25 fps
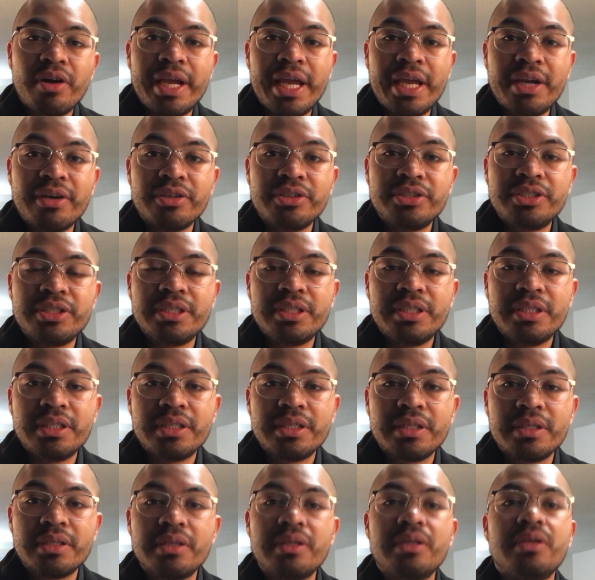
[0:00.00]
our energy?
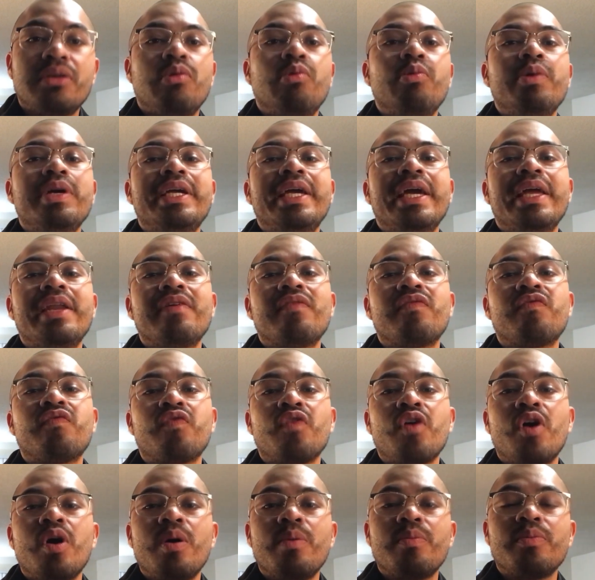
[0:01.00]
We get it
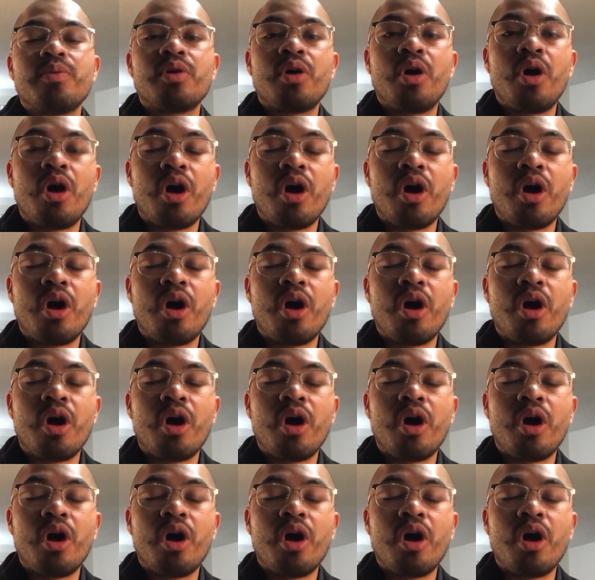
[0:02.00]
from